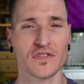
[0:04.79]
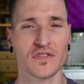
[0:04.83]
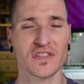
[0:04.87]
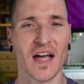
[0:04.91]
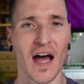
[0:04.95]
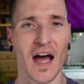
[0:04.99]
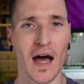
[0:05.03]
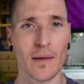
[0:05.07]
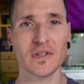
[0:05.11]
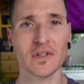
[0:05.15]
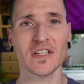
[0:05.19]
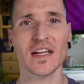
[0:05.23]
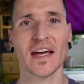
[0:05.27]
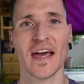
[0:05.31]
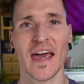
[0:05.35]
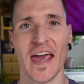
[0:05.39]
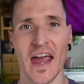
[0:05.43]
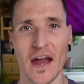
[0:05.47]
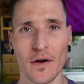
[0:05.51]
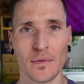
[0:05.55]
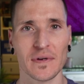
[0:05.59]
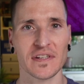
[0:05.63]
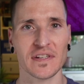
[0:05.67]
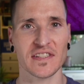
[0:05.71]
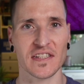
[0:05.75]
Kamala
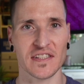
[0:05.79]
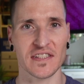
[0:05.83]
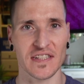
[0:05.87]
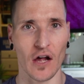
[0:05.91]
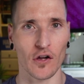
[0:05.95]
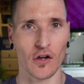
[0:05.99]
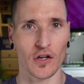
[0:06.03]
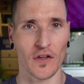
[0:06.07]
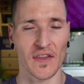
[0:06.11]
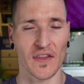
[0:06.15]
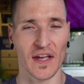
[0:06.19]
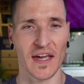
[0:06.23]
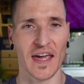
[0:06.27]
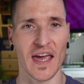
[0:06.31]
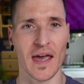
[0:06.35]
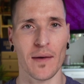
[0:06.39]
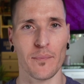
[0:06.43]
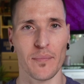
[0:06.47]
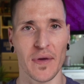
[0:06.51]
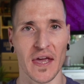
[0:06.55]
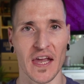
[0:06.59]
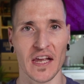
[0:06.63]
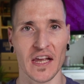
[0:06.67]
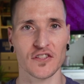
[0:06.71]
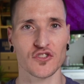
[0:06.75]
Harris is out on the
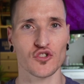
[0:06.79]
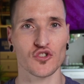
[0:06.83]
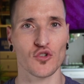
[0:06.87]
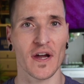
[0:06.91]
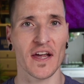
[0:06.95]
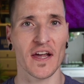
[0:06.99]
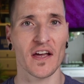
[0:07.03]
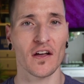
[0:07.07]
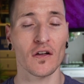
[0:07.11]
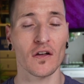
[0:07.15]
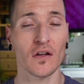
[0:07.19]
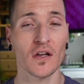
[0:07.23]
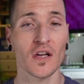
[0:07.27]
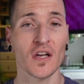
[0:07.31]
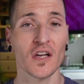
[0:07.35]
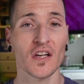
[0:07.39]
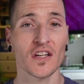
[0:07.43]
campaign trail,